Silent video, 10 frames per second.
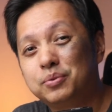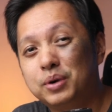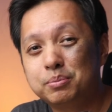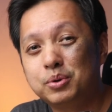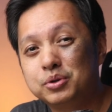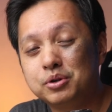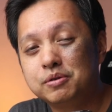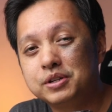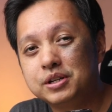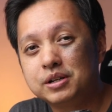one model
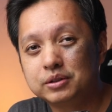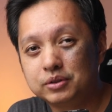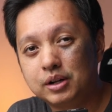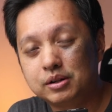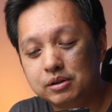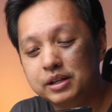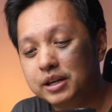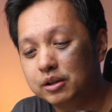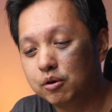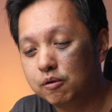over here I'll
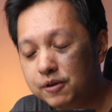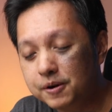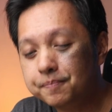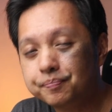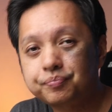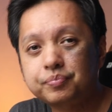link it over